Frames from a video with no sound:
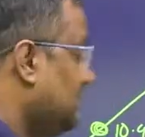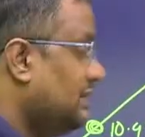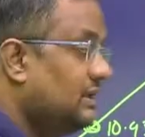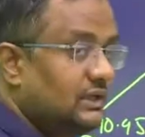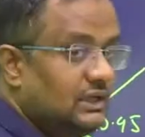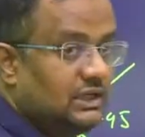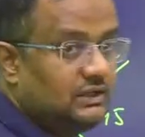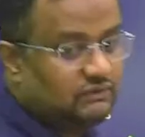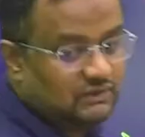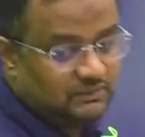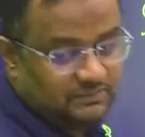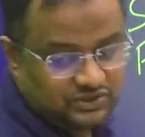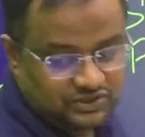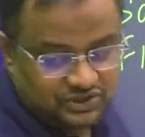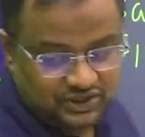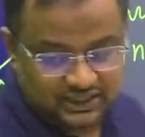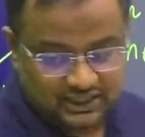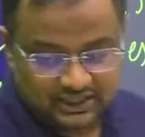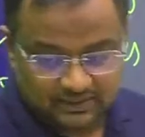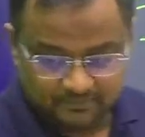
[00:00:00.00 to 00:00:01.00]
It will be
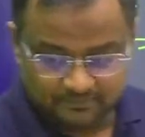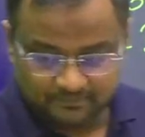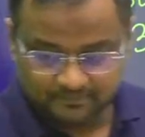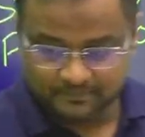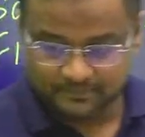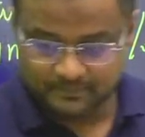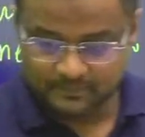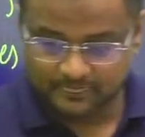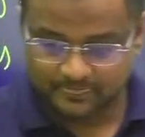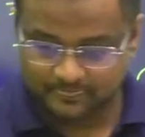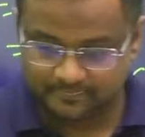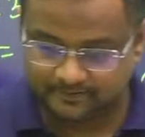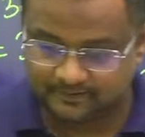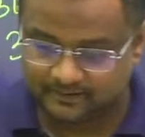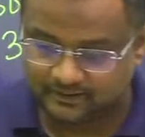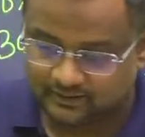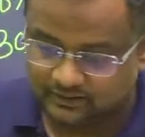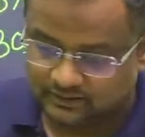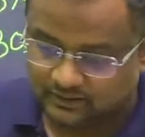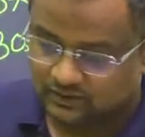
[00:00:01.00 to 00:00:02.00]
GM.
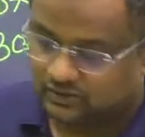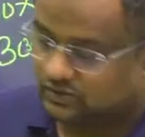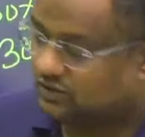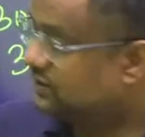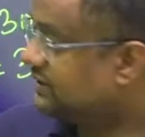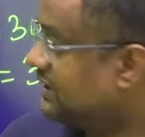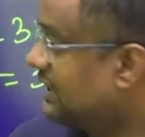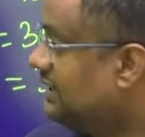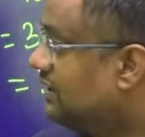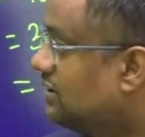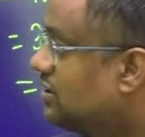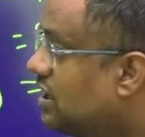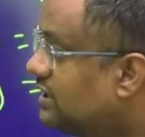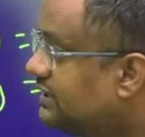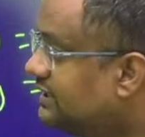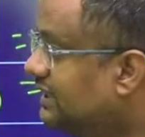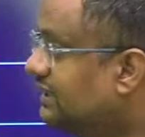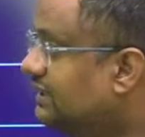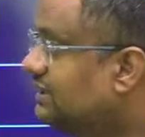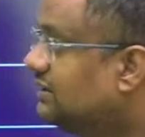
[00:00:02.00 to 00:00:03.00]
Okay,
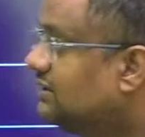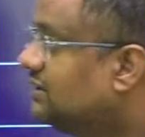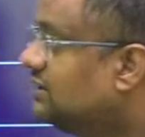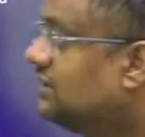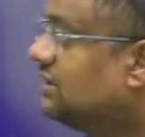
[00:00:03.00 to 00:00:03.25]
got it?